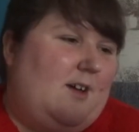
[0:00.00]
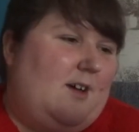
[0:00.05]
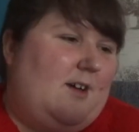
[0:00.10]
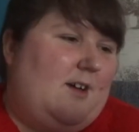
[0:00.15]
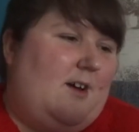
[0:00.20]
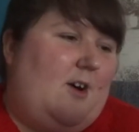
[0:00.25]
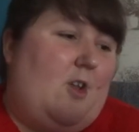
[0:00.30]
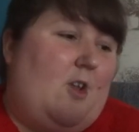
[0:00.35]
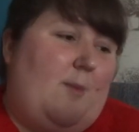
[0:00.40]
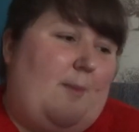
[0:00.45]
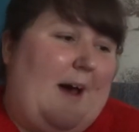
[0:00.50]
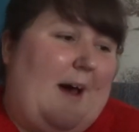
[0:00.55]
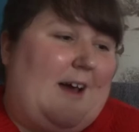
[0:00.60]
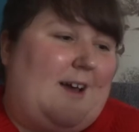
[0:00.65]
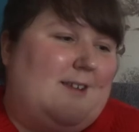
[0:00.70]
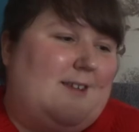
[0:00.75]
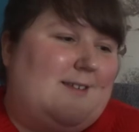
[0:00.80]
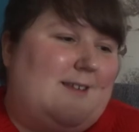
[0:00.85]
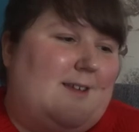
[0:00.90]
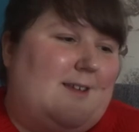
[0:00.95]
on the
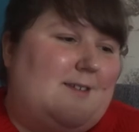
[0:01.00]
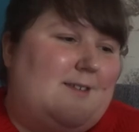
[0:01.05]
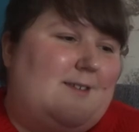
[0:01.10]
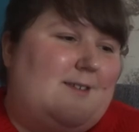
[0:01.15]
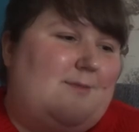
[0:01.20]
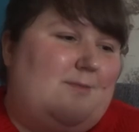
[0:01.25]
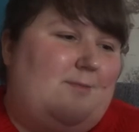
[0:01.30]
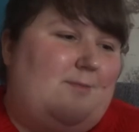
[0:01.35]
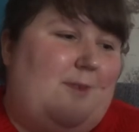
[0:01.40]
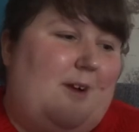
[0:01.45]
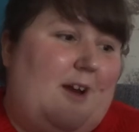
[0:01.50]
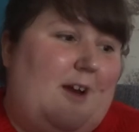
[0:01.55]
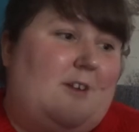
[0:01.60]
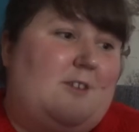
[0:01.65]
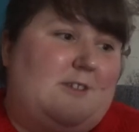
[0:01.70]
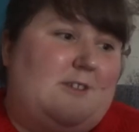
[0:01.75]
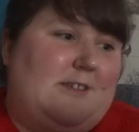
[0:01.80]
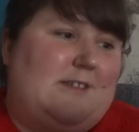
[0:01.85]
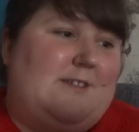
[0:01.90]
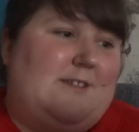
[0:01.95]
back it says
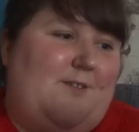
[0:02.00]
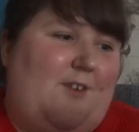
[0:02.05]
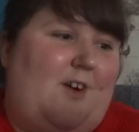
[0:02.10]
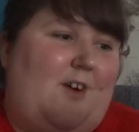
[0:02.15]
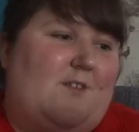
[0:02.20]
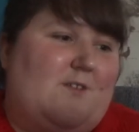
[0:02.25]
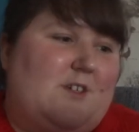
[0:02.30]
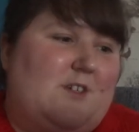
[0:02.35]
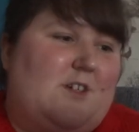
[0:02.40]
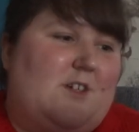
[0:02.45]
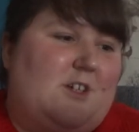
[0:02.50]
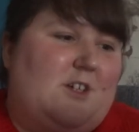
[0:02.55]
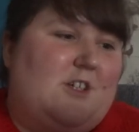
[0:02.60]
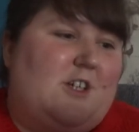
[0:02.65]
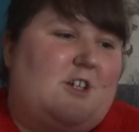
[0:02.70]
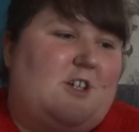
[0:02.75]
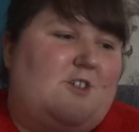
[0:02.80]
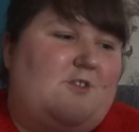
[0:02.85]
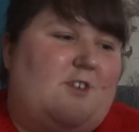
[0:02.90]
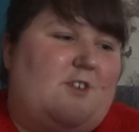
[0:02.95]
miraculously survived a
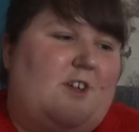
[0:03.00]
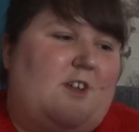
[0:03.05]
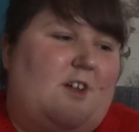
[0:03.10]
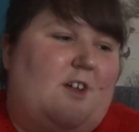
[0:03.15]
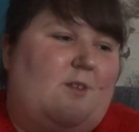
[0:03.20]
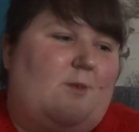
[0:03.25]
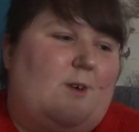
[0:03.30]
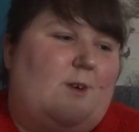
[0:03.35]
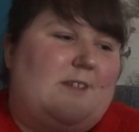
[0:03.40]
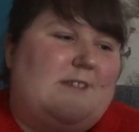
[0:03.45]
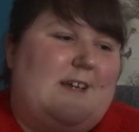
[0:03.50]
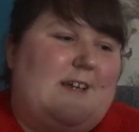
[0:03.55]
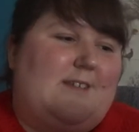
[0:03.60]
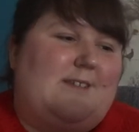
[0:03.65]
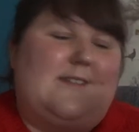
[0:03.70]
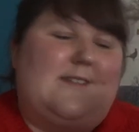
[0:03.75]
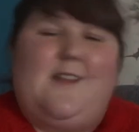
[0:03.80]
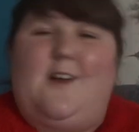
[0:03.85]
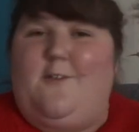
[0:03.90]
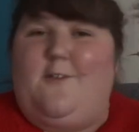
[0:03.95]
catastrophe that otherwise
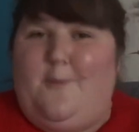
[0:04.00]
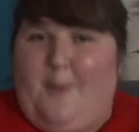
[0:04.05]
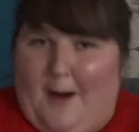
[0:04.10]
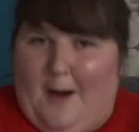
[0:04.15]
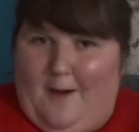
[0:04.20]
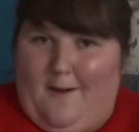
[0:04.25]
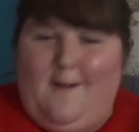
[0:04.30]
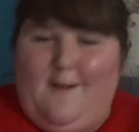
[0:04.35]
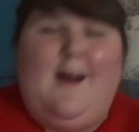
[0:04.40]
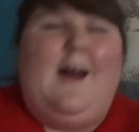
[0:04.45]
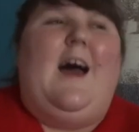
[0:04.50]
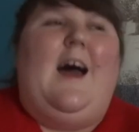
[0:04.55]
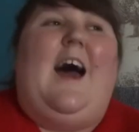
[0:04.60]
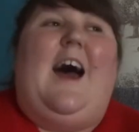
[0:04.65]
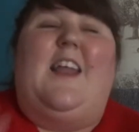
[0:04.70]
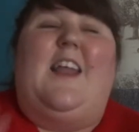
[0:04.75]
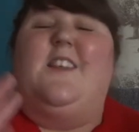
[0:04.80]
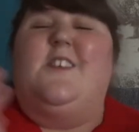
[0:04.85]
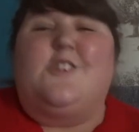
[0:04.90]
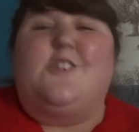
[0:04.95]
tears his life apart
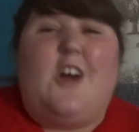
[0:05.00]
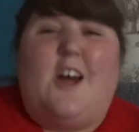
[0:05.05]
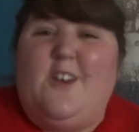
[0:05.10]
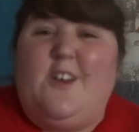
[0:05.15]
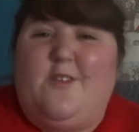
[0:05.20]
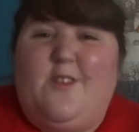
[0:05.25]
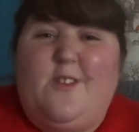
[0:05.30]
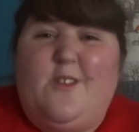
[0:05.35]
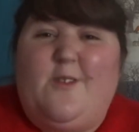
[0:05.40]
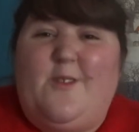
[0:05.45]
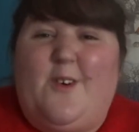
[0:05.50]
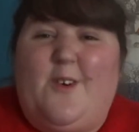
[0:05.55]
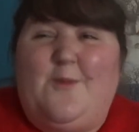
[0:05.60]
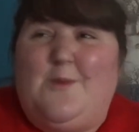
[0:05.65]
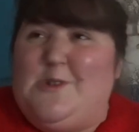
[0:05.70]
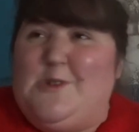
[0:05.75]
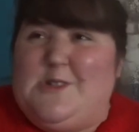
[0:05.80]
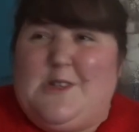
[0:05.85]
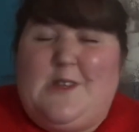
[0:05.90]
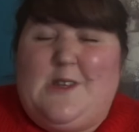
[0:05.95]
and in the trailer for the film
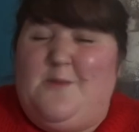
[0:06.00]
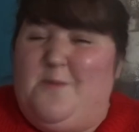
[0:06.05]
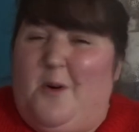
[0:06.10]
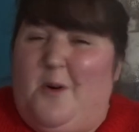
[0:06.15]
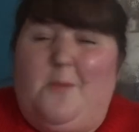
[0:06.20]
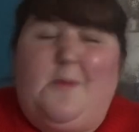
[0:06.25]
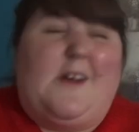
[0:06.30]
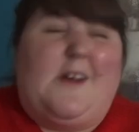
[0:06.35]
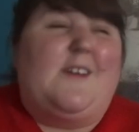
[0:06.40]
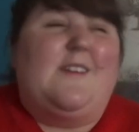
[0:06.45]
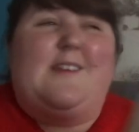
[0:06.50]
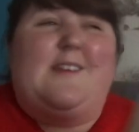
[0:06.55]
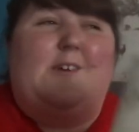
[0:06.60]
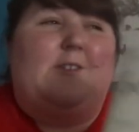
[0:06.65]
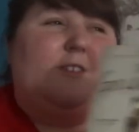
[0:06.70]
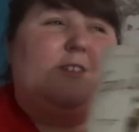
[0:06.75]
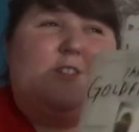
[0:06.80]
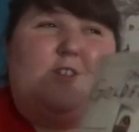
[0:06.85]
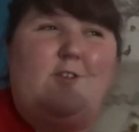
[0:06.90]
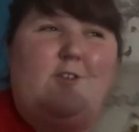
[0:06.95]
you see the bombing so
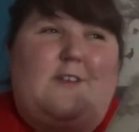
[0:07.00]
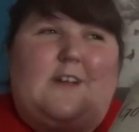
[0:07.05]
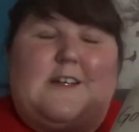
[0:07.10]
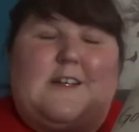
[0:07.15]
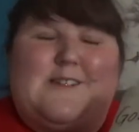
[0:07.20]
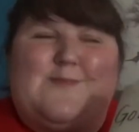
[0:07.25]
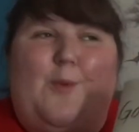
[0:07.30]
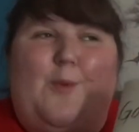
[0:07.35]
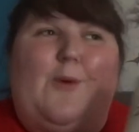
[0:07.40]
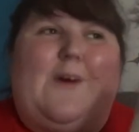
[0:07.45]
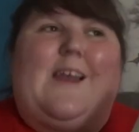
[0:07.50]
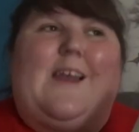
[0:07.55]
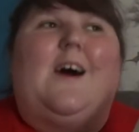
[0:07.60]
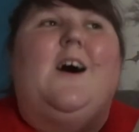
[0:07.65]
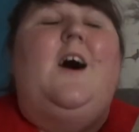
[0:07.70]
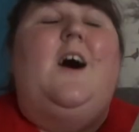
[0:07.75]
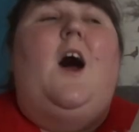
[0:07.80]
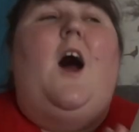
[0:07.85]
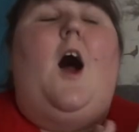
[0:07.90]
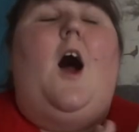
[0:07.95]
it's not really a spoiler
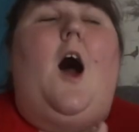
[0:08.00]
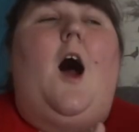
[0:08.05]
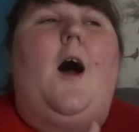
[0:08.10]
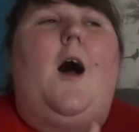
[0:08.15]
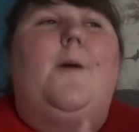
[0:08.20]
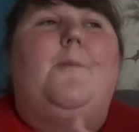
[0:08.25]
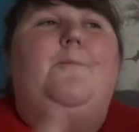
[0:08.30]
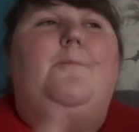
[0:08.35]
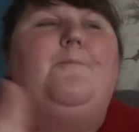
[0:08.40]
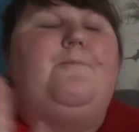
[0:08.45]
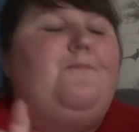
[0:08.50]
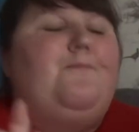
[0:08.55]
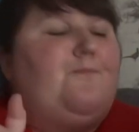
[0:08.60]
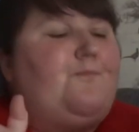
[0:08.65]
um,